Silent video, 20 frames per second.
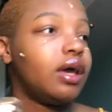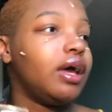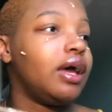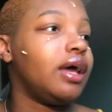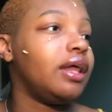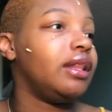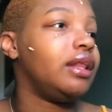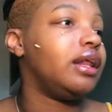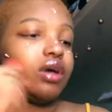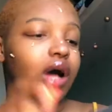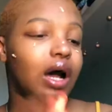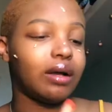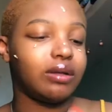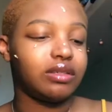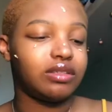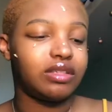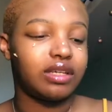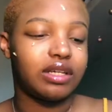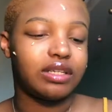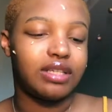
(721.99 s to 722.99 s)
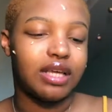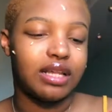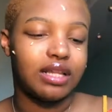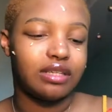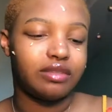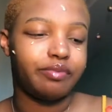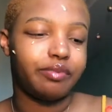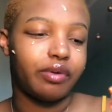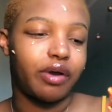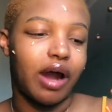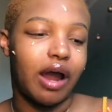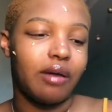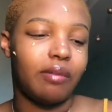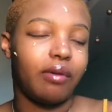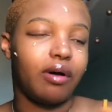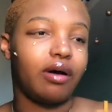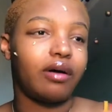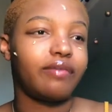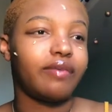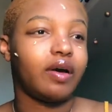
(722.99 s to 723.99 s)
And then I'm just going to take this
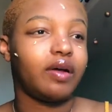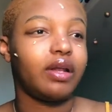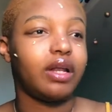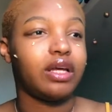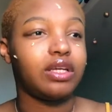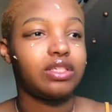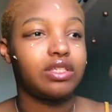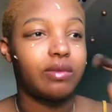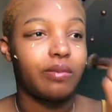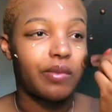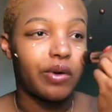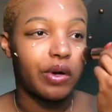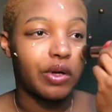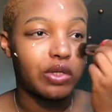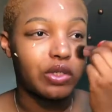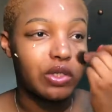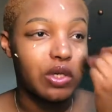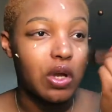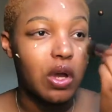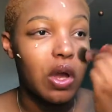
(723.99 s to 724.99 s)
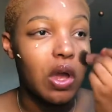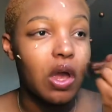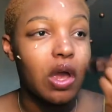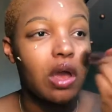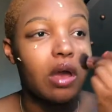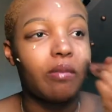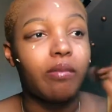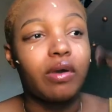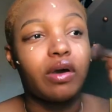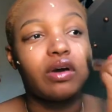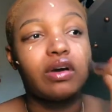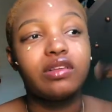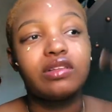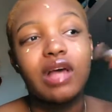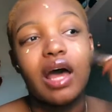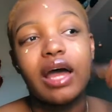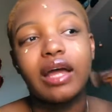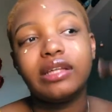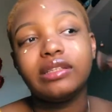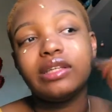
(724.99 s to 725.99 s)
Primark foundation brush, because
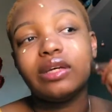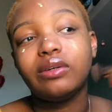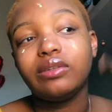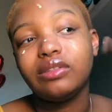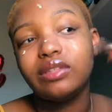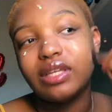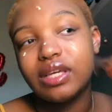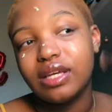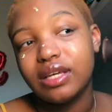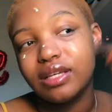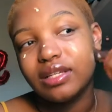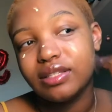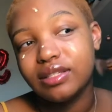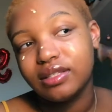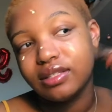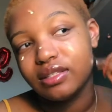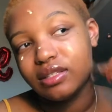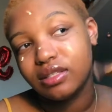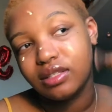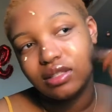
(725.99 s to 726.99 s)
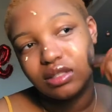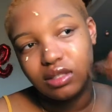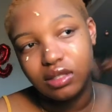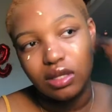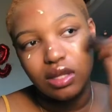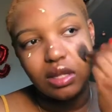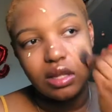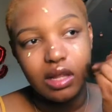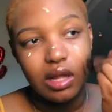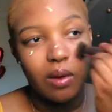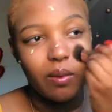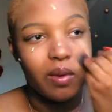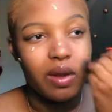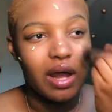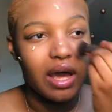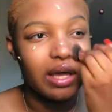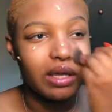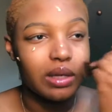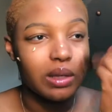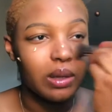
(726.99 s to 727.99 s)
I noticed that when
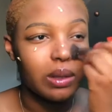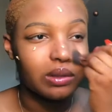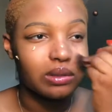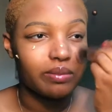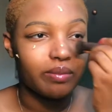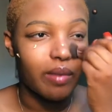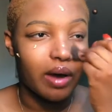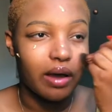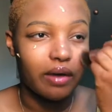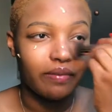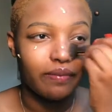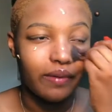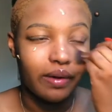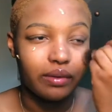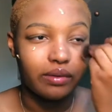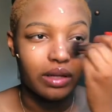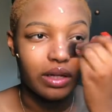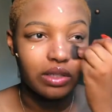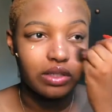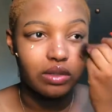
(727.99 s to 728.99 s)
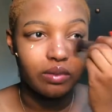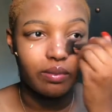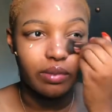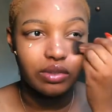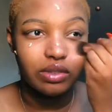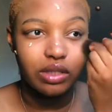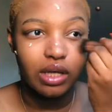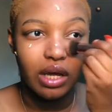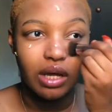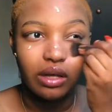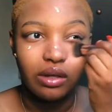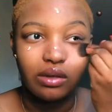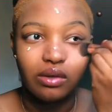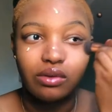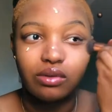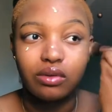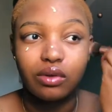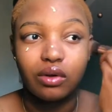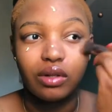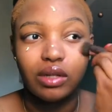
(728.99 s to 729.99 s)
I use my foundation brush that I
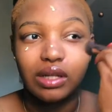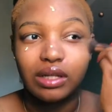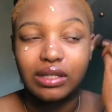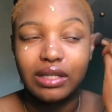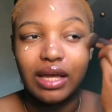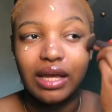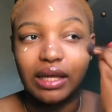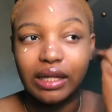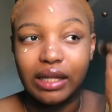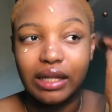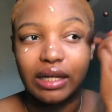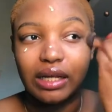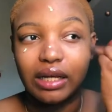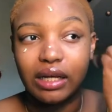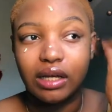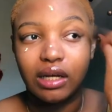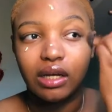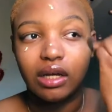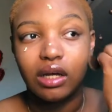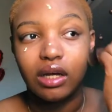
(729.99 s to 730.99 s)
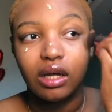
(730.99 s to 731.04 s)
use on the daily,